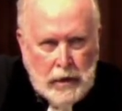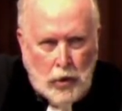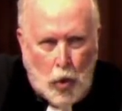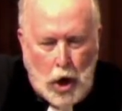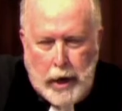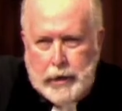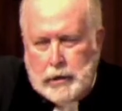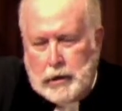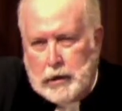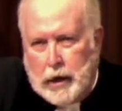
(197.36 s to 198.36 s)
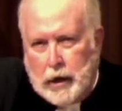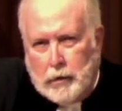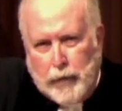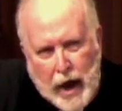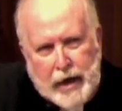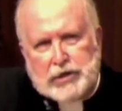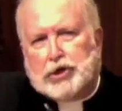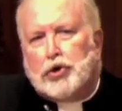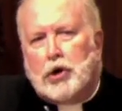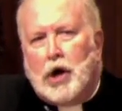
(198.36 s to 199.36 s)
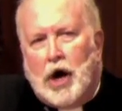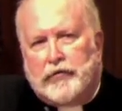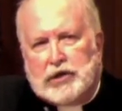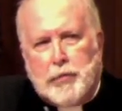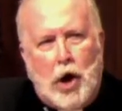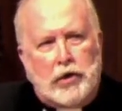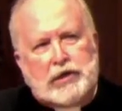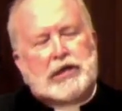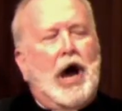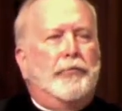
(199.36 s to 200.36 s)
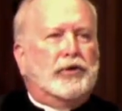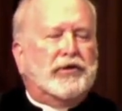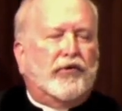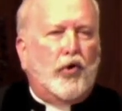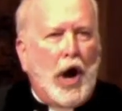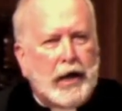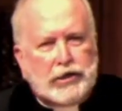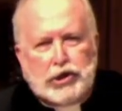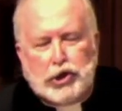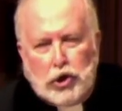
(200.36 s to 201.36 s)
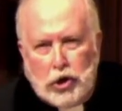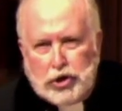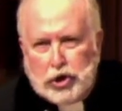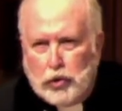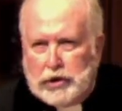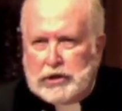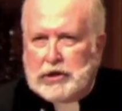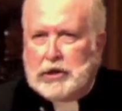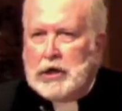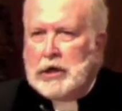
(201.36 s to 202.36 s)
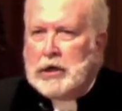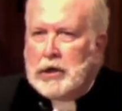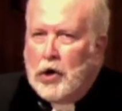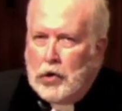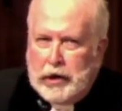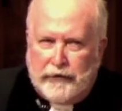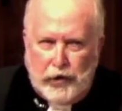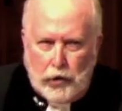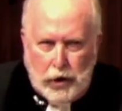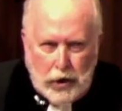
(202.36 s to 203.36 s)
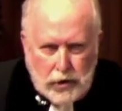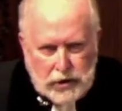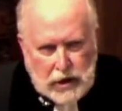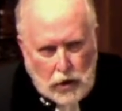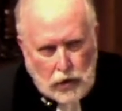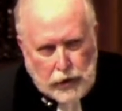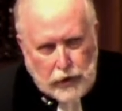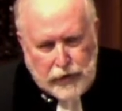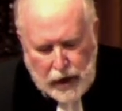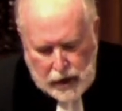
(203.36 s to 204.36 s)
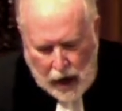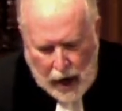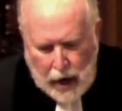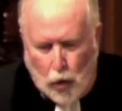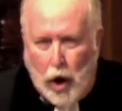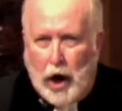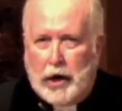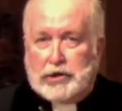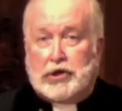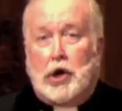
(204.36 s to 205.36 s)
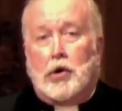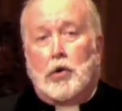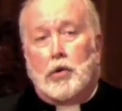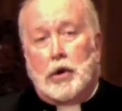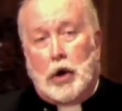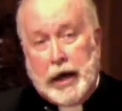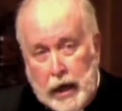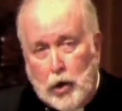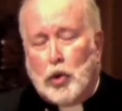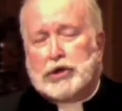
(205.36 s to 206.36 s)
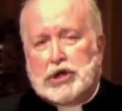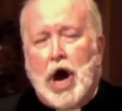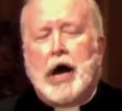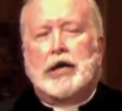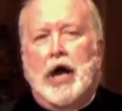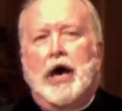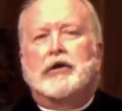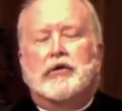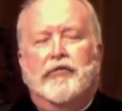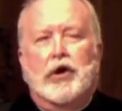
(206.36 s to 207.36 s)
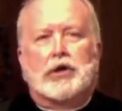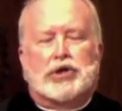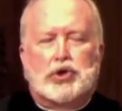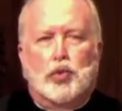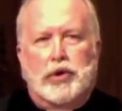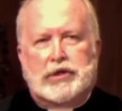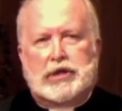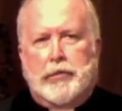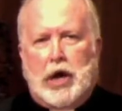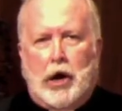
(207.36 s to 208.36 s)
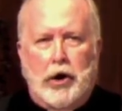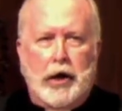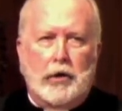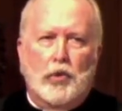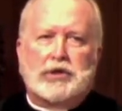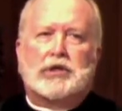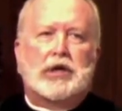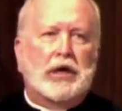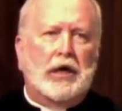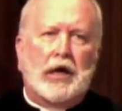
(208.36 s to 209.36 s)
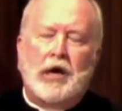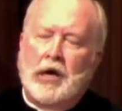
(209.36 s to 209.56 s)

One, pastor of a small Disciples of Christ church who was only a few years older than I was, though he was not yet finished with seminary and was attending